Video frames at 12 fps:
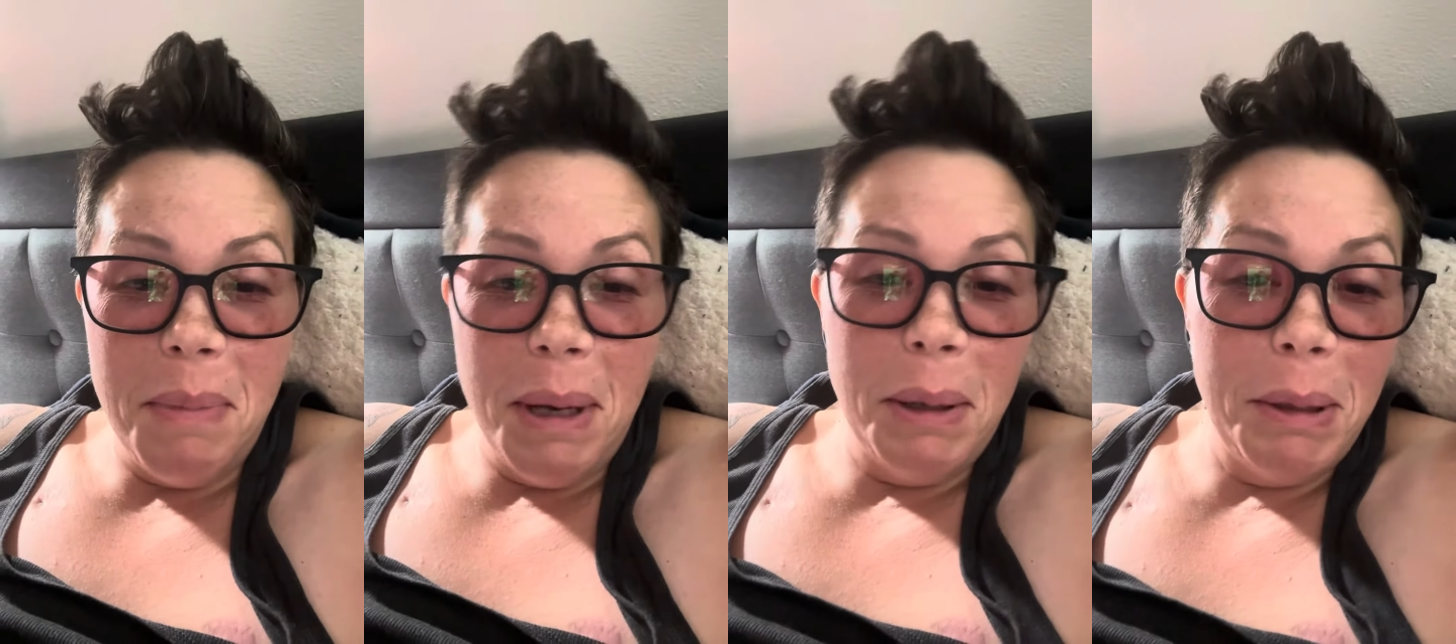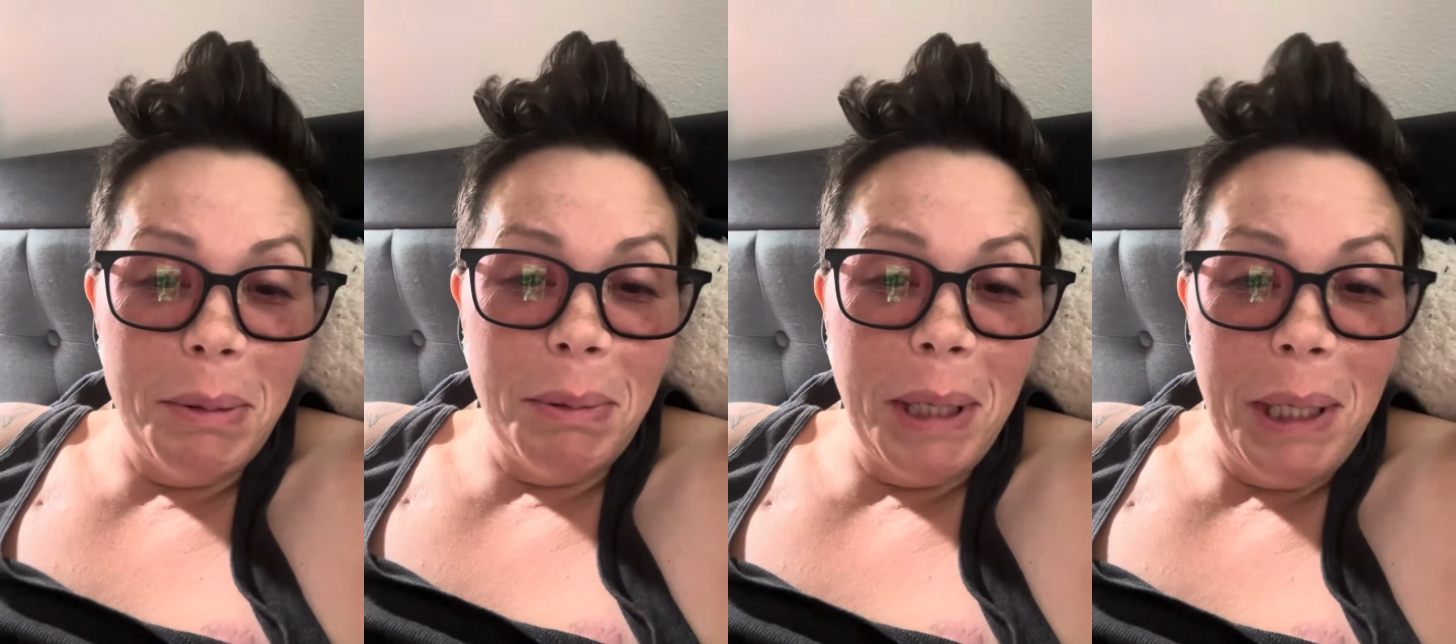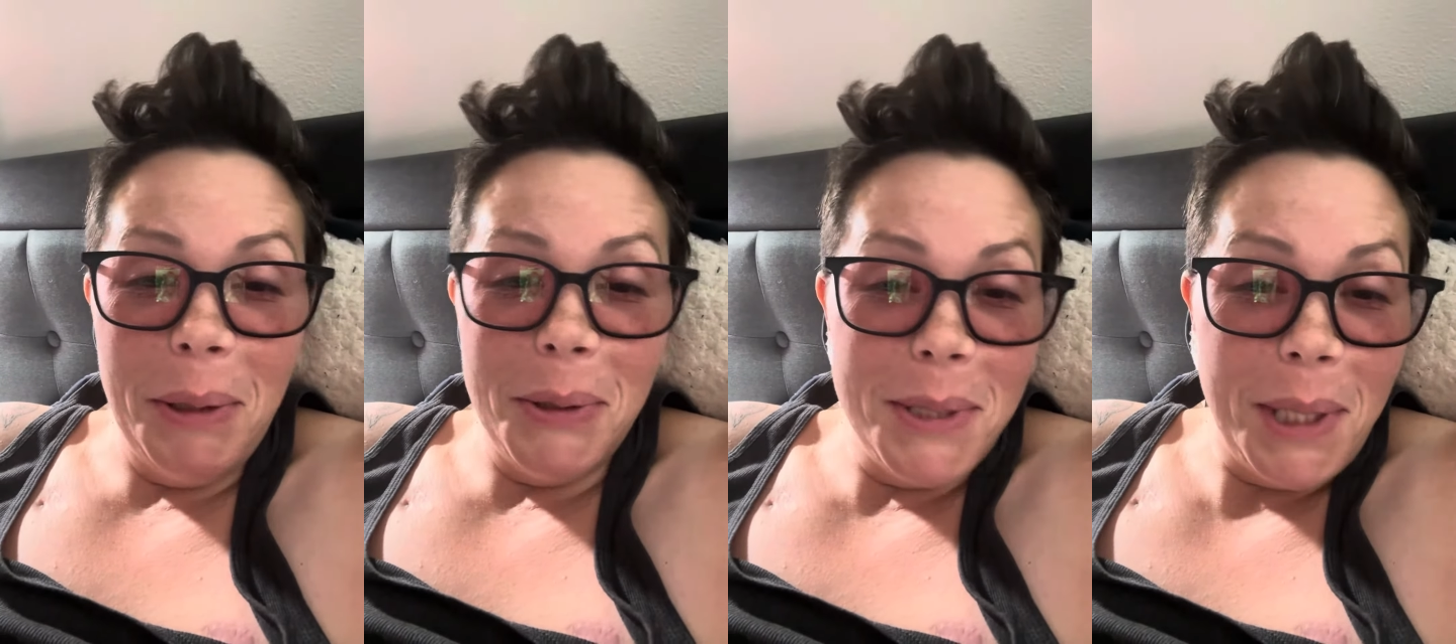bed on a
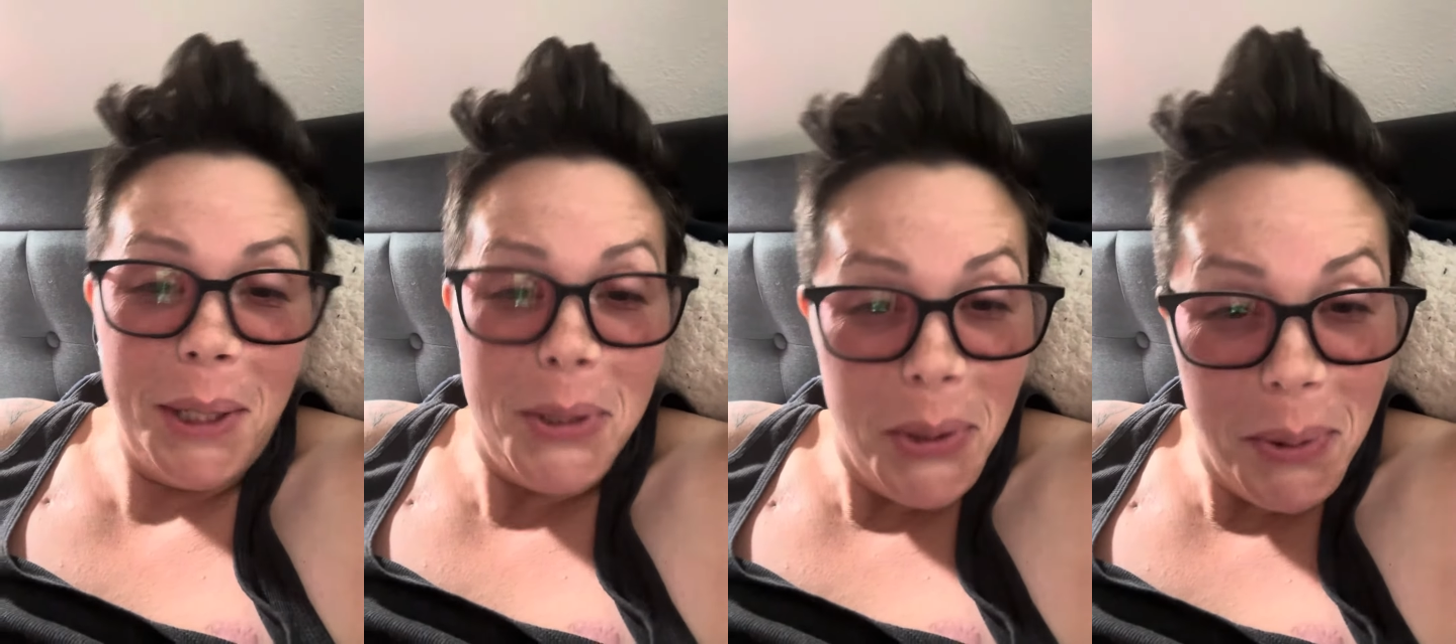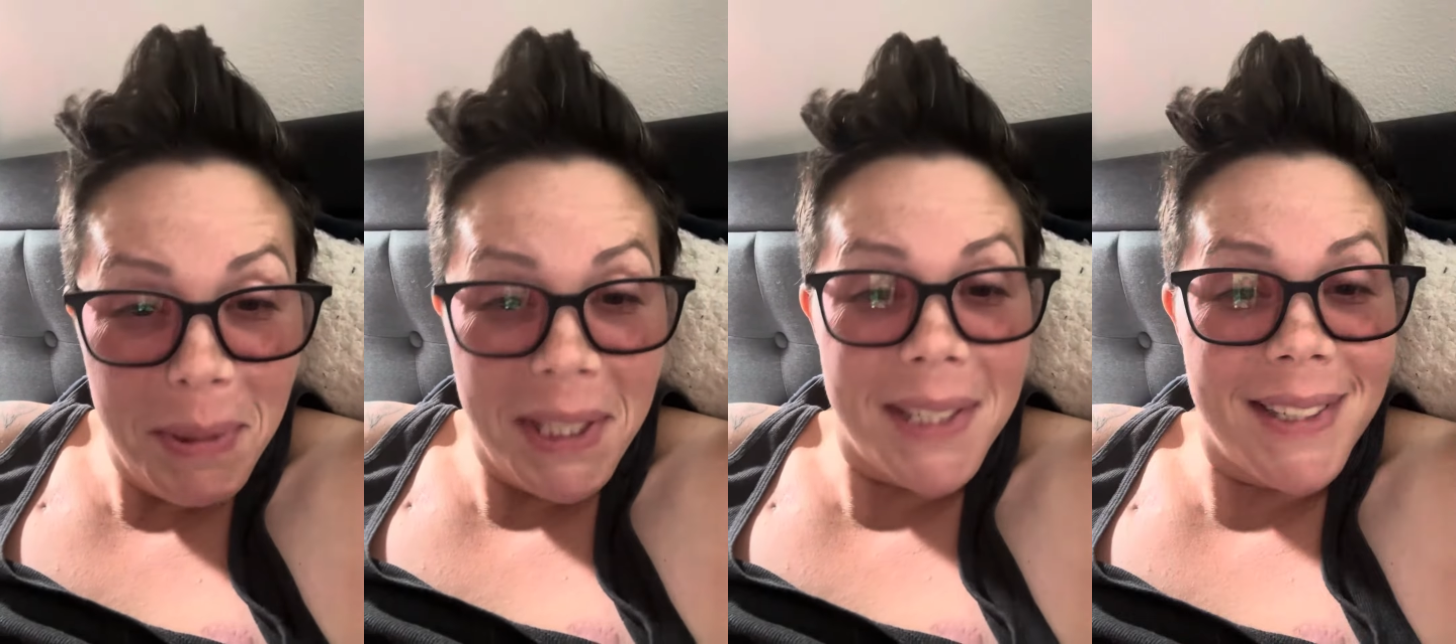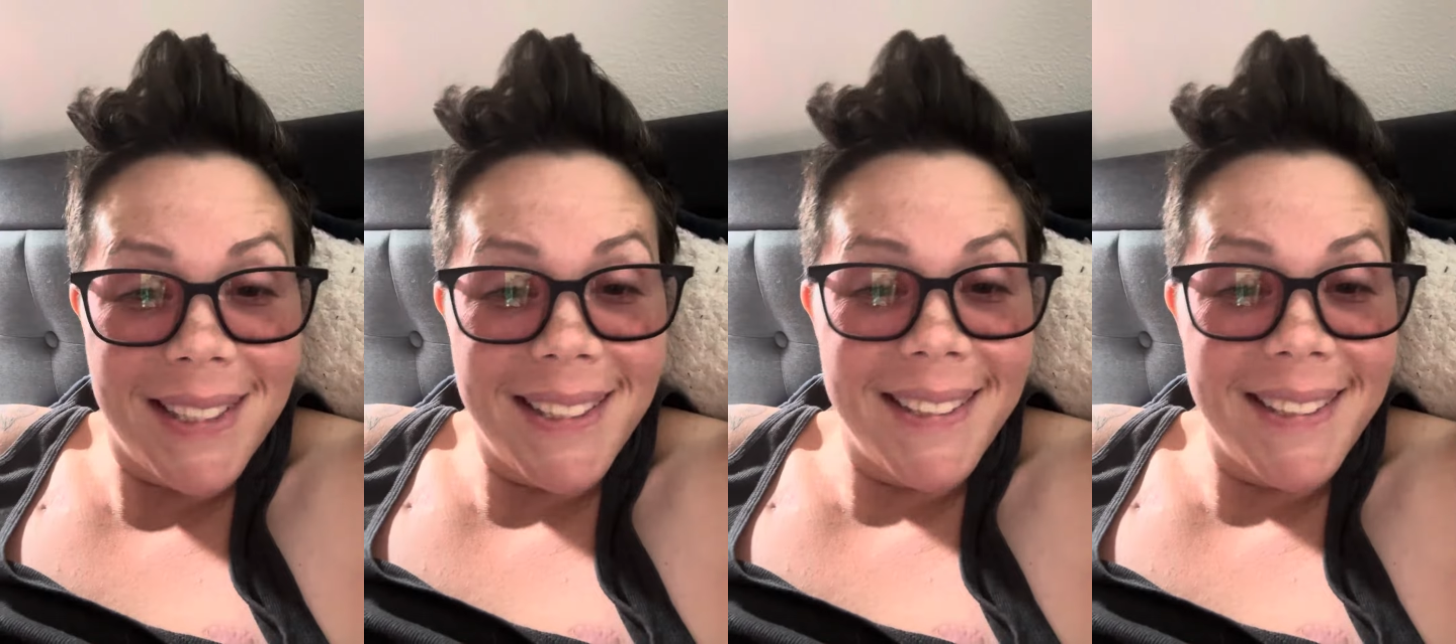regular schedule, but that's